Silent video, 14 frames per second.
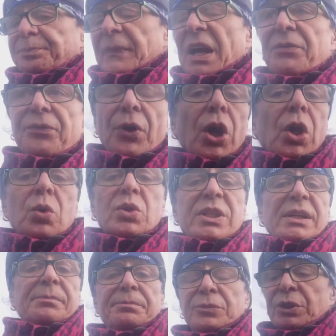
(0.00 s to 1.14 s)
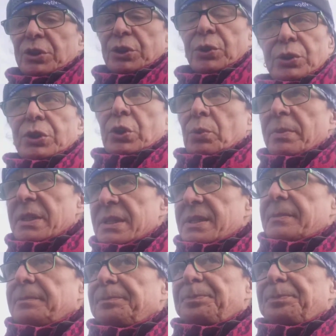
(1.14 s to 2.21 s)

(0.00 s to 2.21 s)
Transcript: I follow some YouTubers.